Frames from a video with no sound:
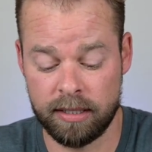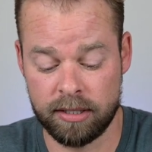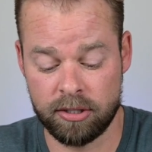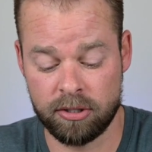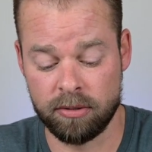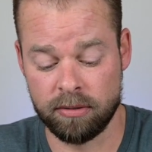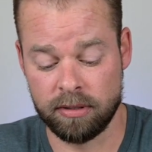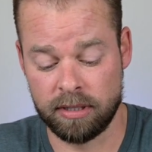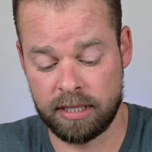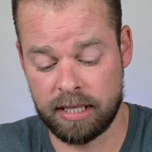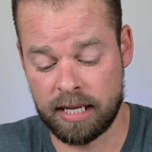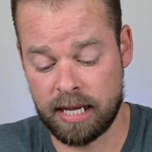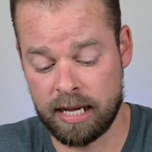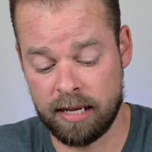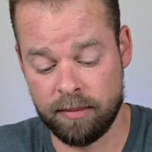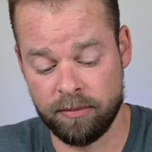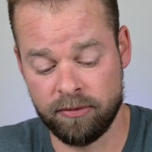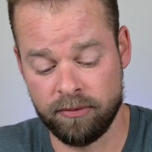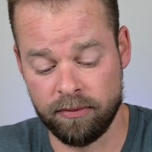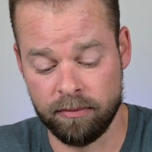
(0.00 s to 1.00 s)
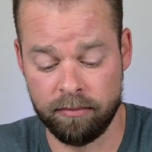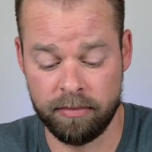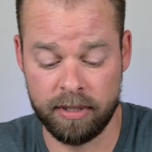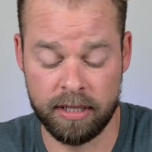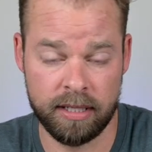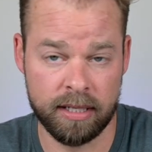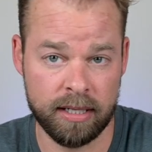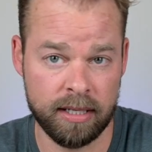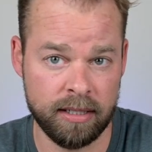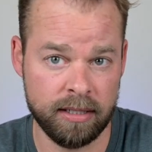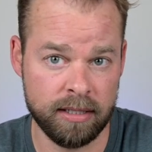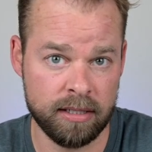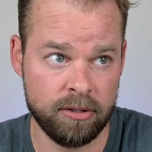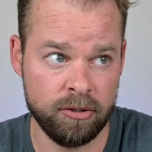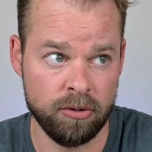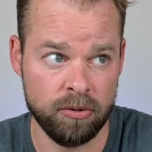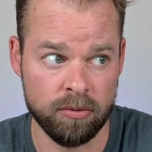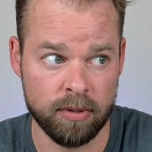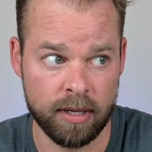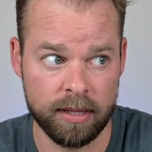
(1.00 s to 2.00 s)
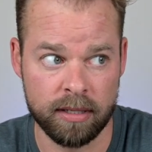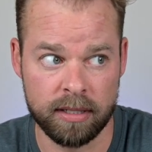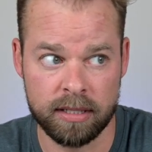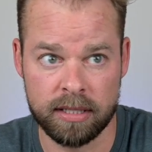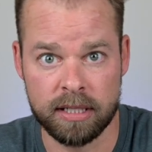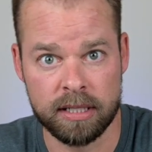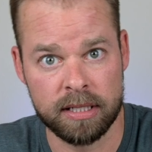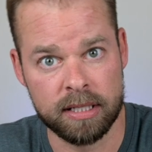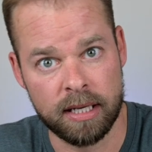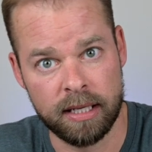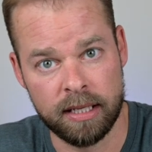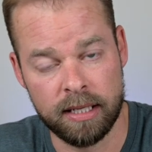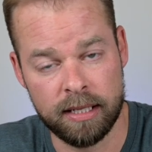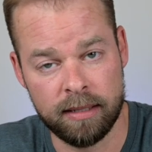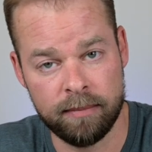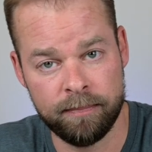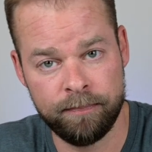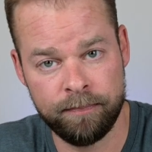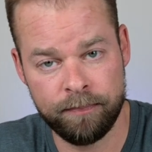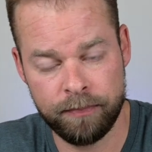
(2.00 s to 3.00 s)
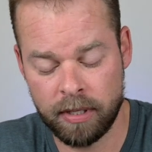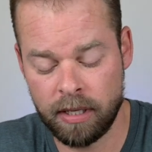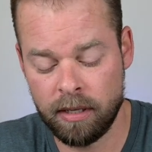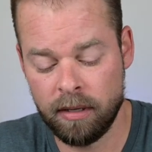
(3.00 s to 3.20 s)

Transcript: at certain times from midnight to I think 6 a.m.,